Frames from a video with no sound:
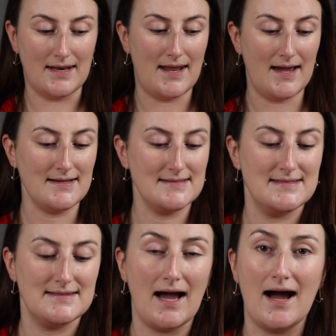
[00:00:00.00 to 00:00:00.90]

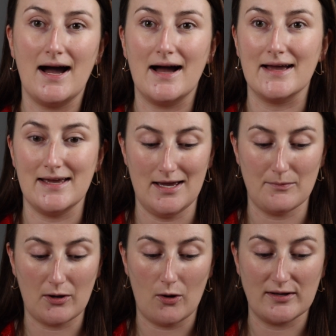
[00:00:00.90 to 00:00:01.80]
Next, I am
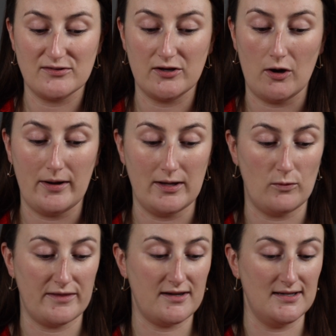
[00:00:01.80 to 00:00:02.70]
going to go in
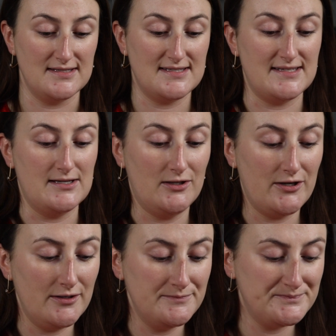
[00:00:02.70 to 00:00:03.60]
with
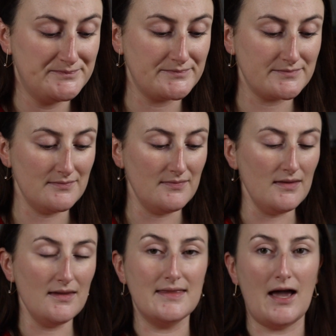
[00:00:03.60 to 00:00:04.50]
concealer.
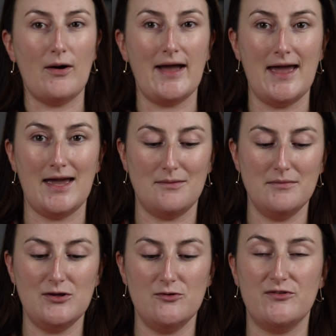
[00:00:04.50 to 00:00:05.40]
Now I
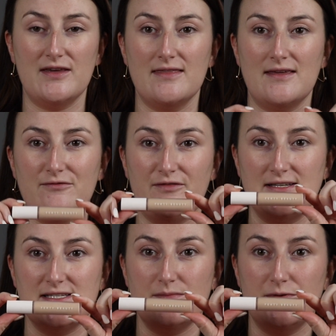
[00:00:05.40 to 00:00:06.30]
am using the
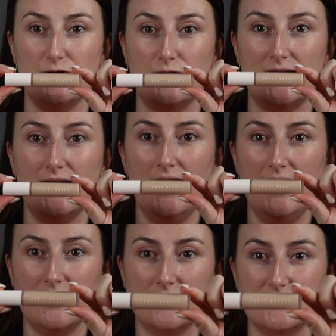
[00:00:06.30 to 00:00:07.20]
Fenty Beauty
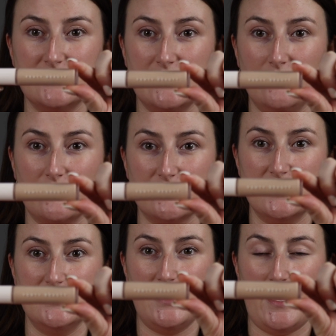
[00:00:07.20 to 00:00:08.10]
concealer
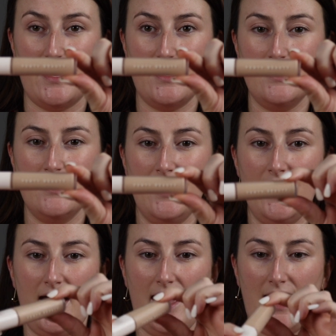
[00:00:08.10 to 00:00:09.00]
today,
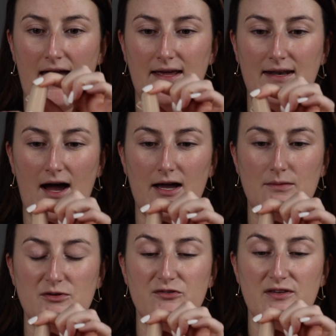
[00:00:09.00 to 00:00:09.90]
and I
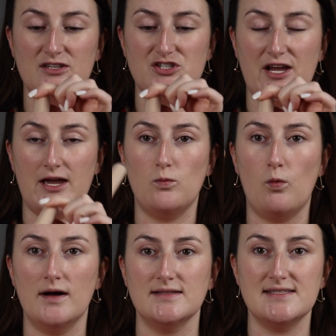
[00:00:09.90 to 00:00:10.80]
am using the shade
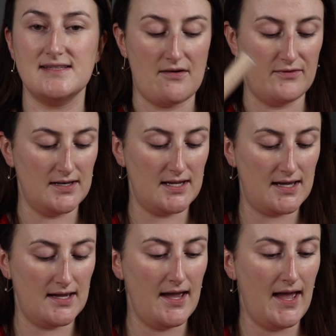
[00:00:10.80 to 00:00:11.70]

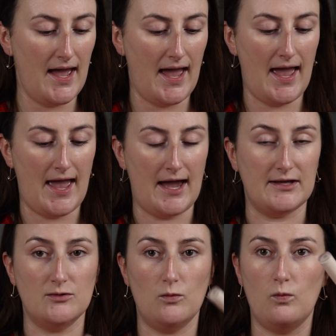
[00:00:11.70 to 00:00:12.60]
170
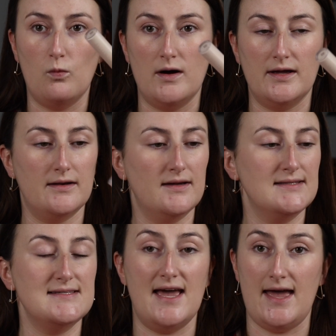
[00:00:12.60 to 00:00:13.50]
and
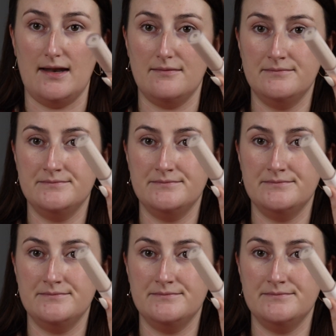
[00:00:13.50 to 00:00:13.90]
110.